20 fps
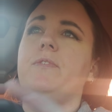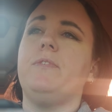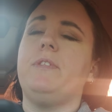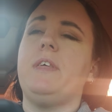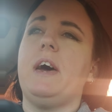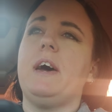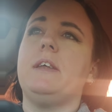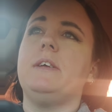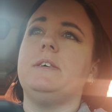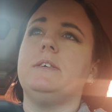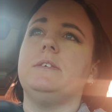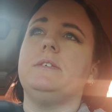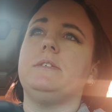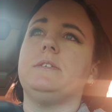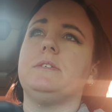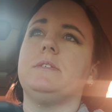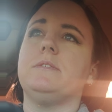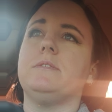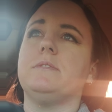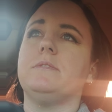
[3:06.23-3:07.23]
that
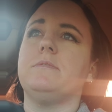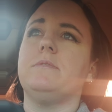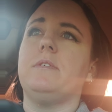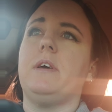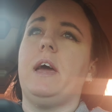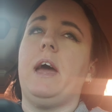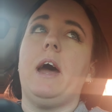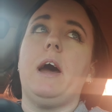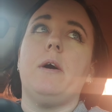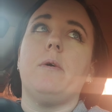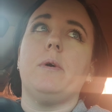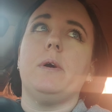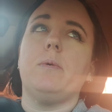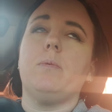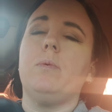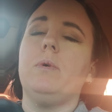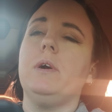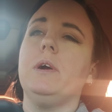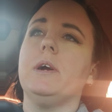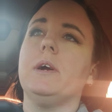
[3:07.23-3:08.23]
is how it
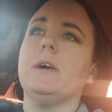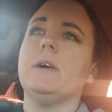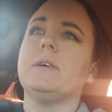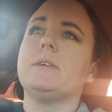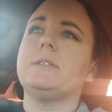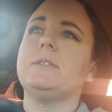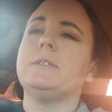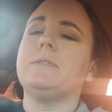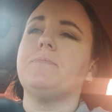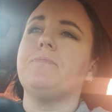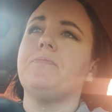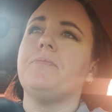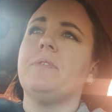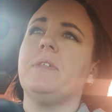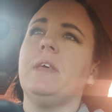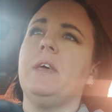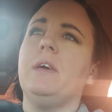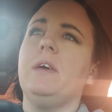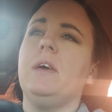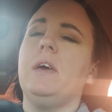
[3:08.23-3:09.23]
works,
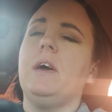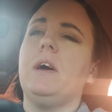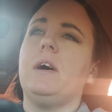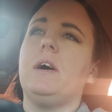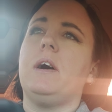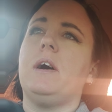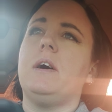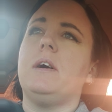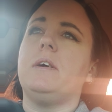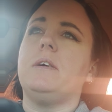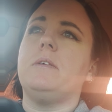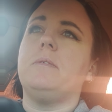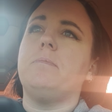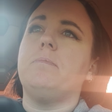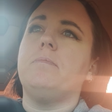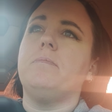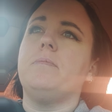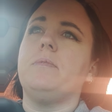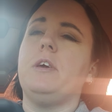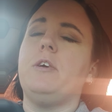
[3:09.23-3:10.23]

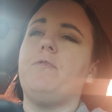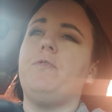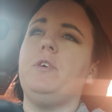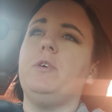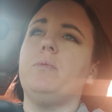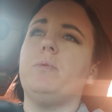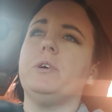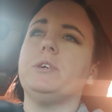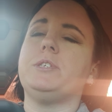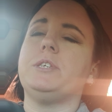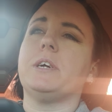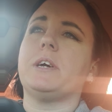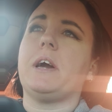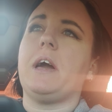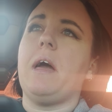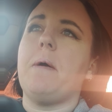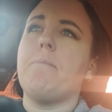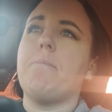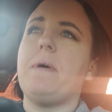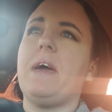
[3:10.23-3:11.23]
if you were to
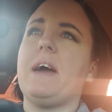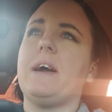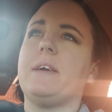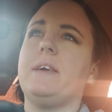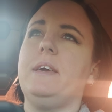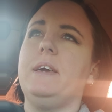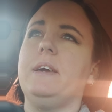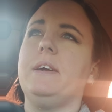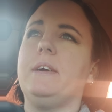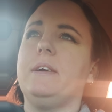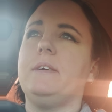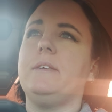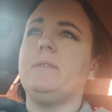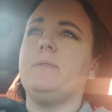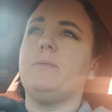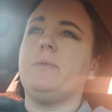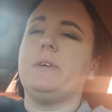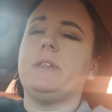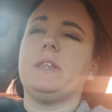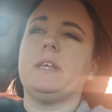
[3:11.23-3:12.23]
come back
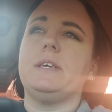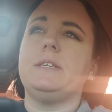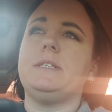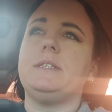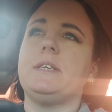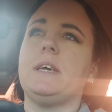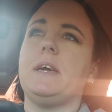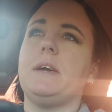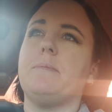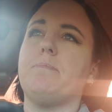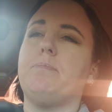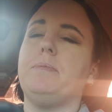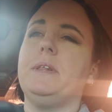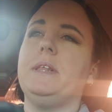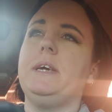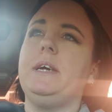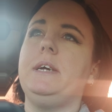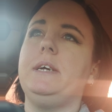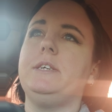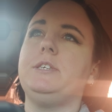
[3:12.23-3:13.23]
in with, let's say, a
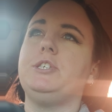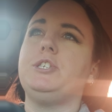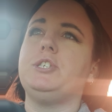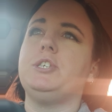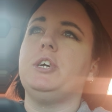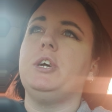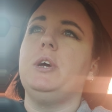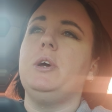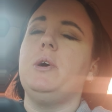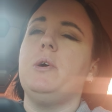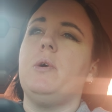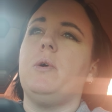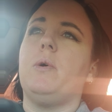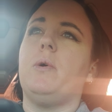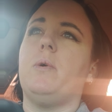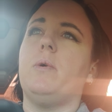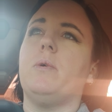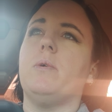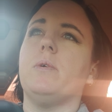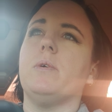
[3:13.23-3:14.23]
bleach
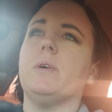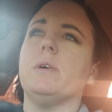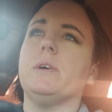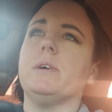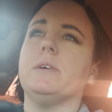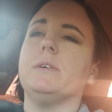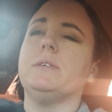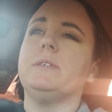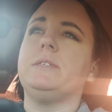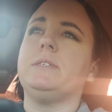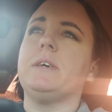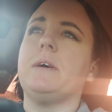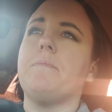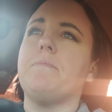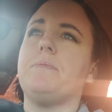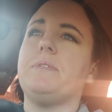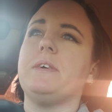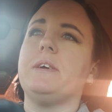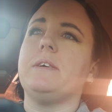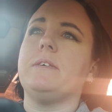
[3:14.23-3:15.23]
or
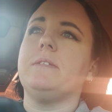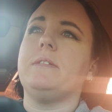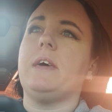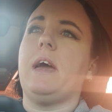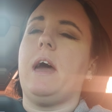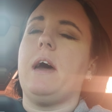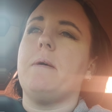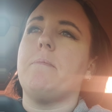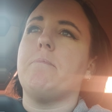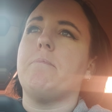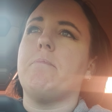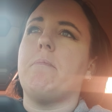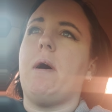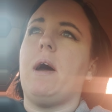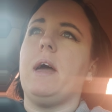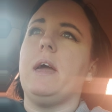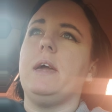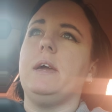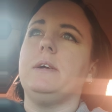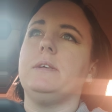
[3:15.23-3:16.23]
something that
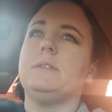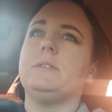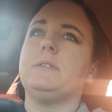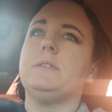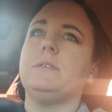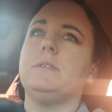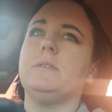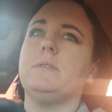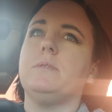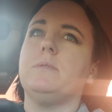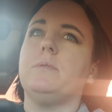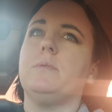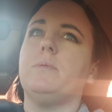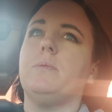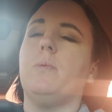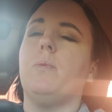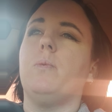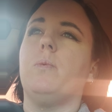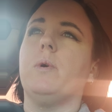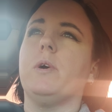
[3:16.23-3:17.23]
might
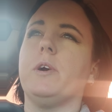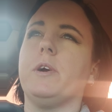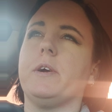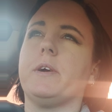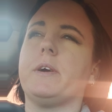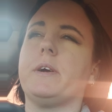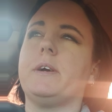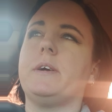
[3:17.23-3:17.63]
work